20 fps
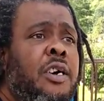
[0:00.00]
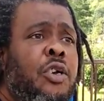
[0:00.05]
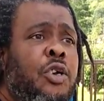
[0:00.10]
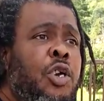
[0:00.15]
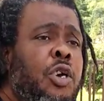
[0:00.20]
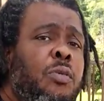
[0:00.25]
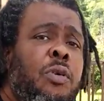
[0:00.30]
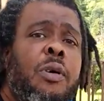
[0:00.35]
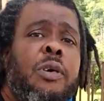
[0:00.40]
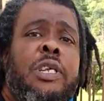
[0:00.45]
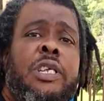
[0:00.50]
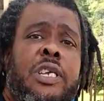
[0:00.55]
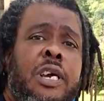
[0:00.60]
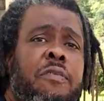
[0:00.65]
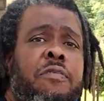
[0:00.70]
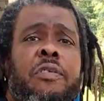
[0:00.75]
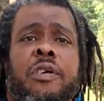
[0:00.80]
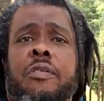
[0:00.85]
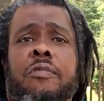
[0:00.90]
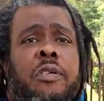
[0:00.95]
you were
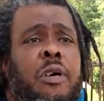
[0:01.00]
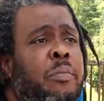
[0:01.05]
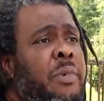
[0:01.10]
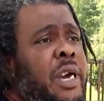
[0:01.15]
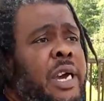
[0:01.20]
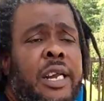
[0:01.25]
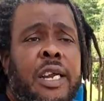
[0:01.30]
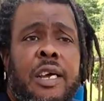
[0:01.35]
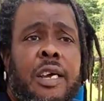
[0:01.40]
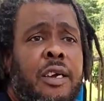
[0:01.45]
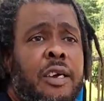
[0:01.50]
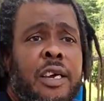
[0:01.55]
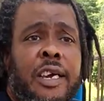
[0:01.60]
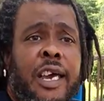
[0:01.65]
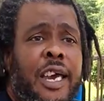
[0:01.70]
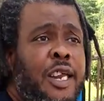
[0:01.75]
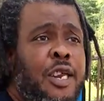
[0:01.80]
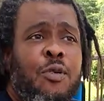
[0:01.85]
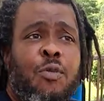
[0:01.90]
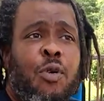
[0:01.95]
different from
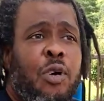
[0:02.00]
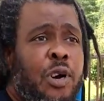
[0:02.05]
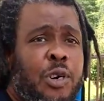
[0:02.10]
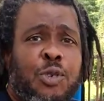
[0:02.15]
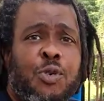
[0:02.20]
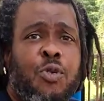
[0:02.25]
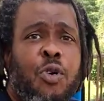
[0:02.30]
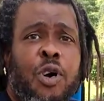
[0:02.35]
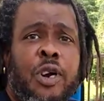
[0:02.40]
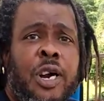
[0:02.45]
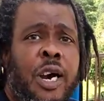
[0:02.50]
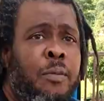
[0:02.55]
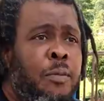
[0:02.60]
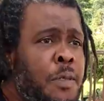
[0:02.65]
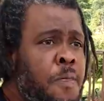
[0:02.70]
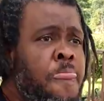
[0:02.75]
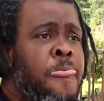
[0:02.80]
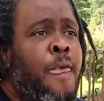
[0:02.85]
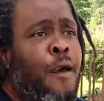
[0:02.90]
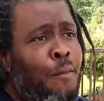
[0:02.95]
anywhere else growing up.
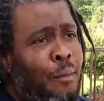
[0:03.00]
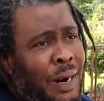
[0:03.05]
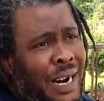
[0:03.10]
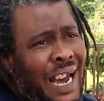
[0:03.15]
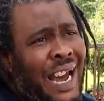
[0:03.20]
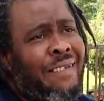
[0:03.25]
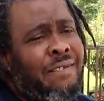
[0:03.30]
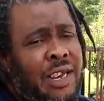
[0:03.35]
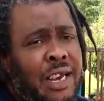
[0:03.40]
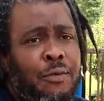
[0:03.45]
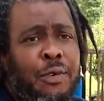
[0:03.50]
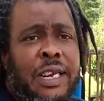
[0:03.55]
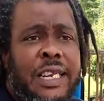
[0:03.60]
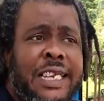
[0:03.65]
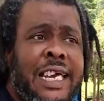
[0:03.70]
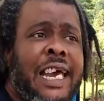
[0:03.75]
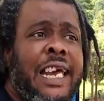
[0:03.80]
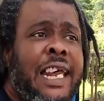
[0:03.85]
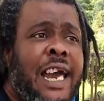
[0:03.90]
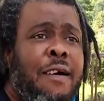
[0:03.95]
But I think we
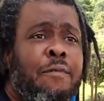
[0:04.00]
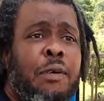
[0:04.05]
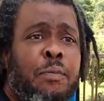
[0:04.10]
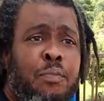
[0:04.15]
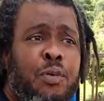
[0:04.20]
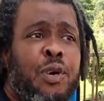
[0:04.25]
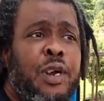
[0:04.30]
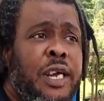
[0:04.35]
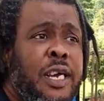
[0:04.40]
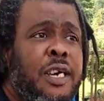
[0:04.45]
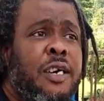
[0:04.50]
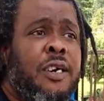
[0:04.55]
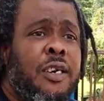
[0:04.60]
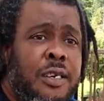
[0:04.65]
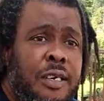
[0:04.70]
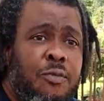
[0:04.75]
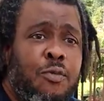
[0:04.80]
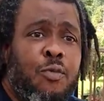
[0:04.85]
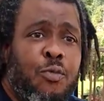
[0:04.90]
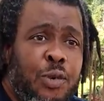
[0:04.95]
did have a pretty good
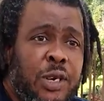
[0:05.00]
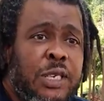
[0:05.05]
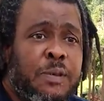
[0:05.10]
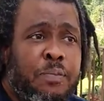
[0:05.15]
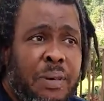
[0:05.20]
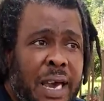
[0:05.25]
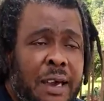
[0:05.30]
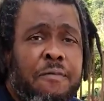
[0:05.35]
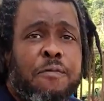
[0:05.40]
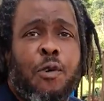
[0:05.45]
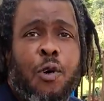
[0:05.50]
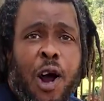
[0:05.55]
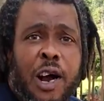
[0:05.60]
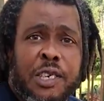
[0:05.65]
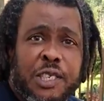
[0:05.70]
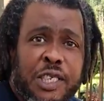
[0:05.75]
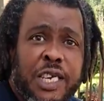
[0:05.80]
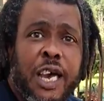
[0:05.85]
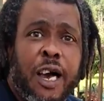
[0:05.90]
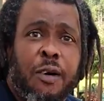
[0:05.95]
respect for
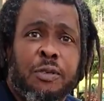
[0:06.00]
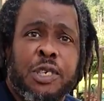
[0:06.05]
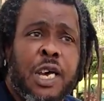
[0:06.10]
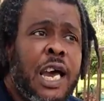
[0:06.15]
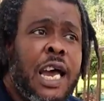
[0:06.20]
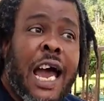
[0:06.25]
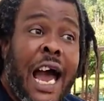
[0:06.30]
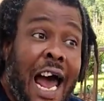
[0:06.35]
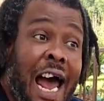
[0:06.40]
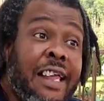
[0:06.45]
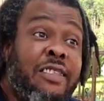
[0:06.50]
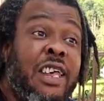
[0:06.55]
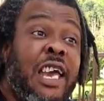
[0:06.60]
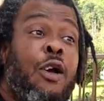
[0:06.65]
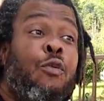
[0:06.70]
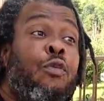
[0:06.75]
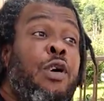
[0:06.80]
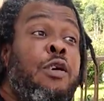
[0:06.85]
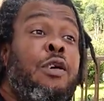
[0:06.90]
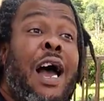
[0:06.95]
ourselves. I
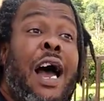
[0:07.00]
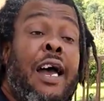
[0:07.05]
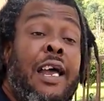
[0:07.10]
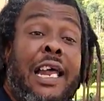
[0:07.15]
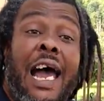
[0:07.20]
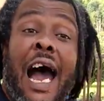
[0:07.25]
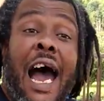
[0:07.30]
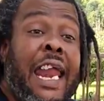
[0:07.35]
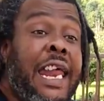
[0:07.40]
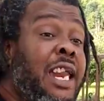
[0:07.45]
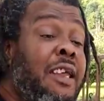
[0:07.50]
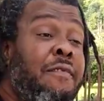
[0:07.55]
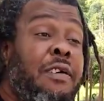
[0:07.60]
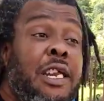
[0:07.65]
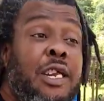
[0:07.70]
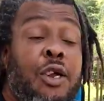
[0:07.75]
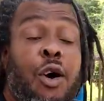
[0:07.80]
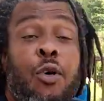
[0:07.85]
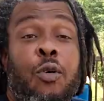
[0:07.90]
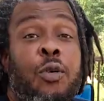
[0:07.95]
think I didn't
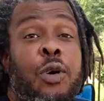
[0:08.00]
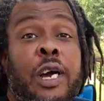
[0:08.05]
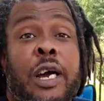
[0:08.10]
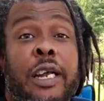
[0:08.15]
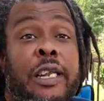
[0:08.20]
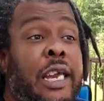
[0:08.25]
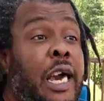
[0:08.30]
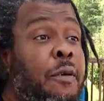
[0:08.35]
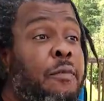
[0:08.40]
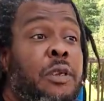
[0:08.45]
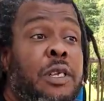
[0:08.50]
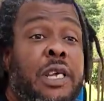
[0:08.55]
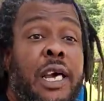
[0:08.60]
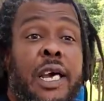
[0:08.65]
even know that